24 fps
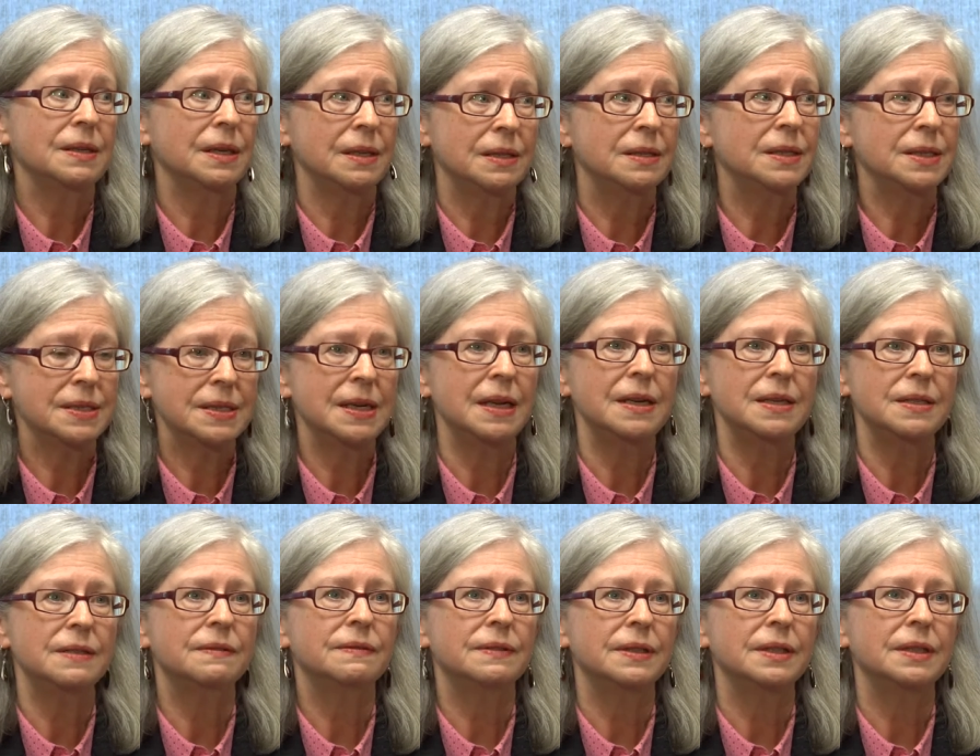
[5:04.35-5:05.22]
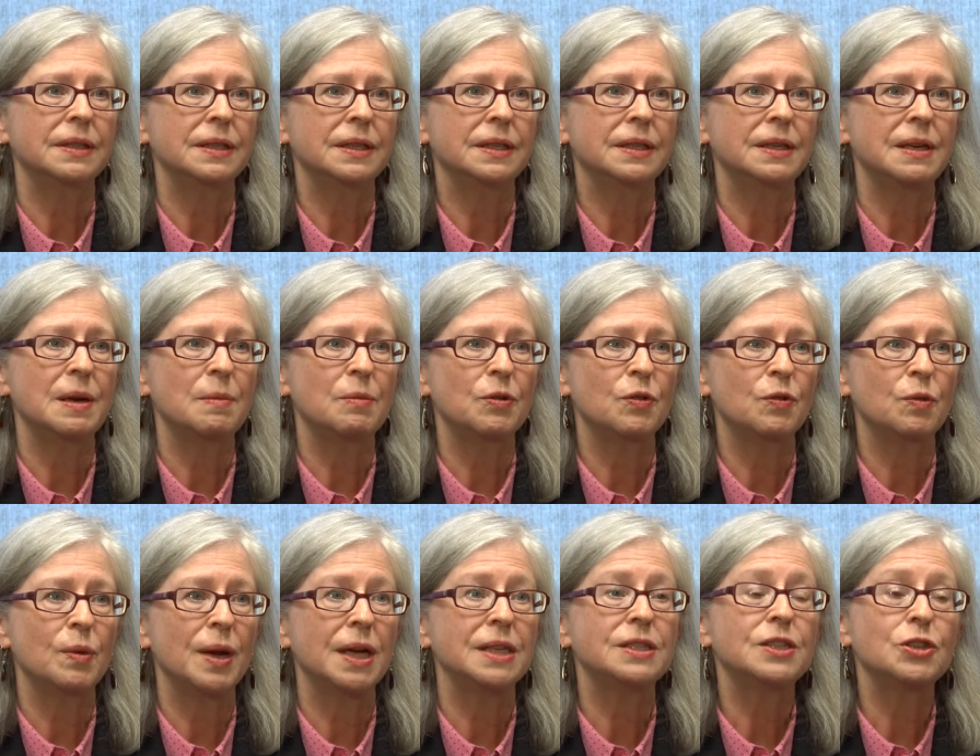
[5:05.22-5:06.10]
uh, distinctive in, in a number
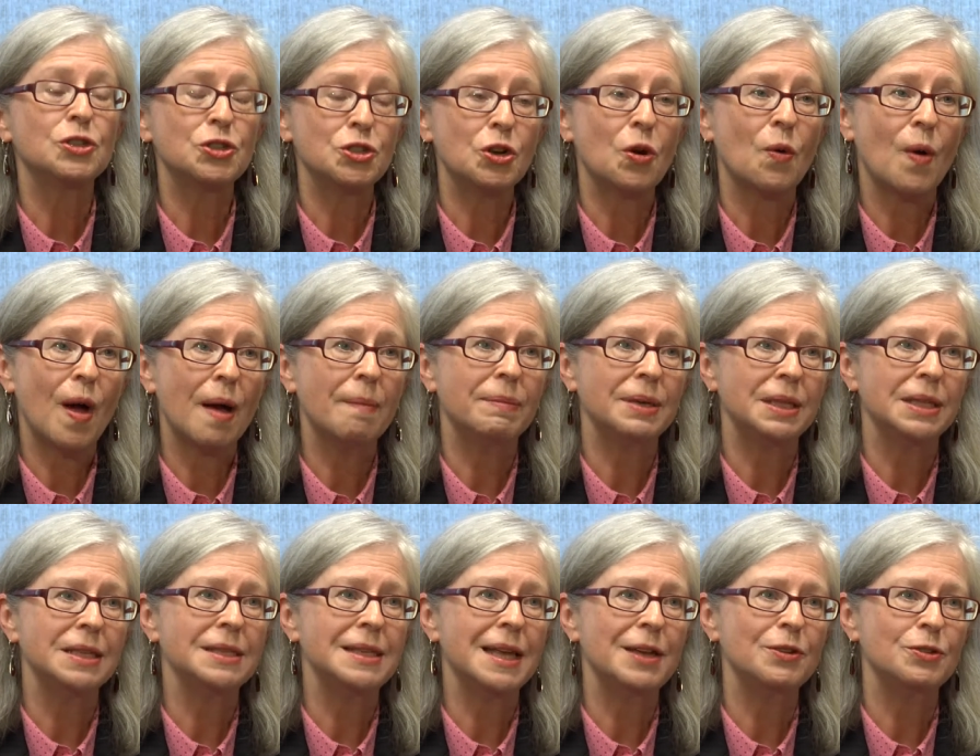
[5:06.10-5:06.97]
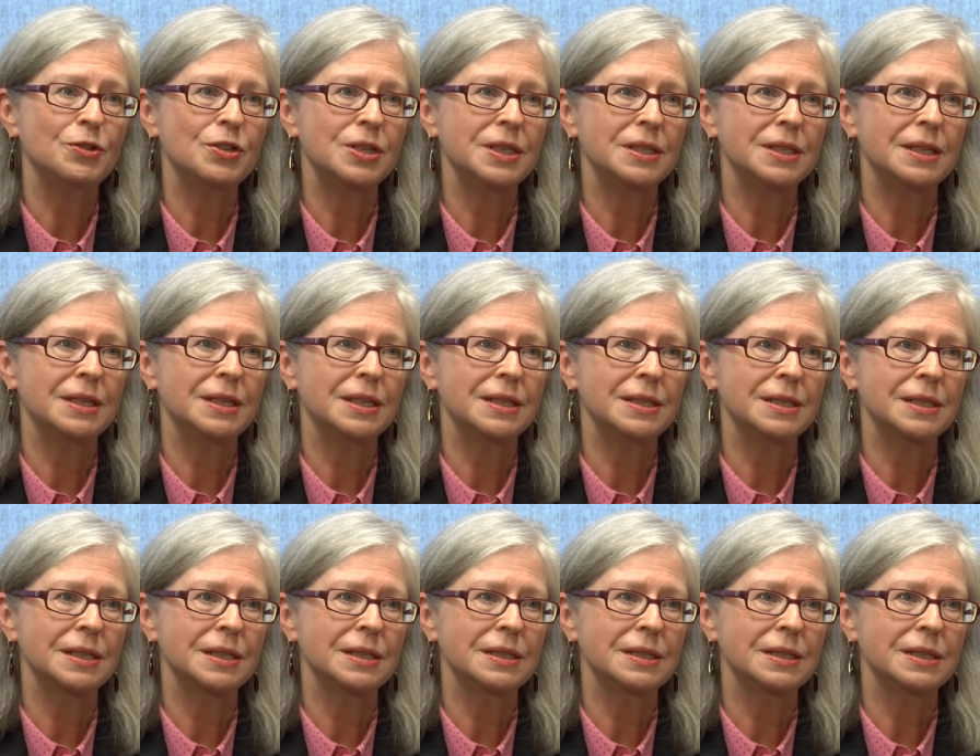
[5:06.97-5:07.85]
of ways that show up in these energy
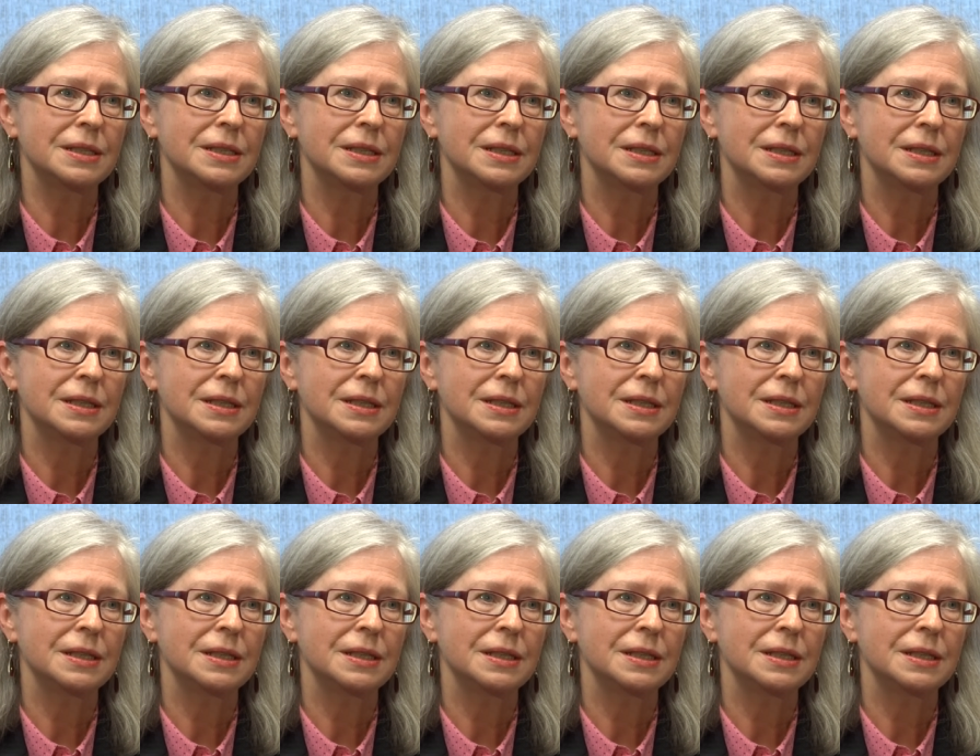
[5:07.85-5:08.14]
statistics.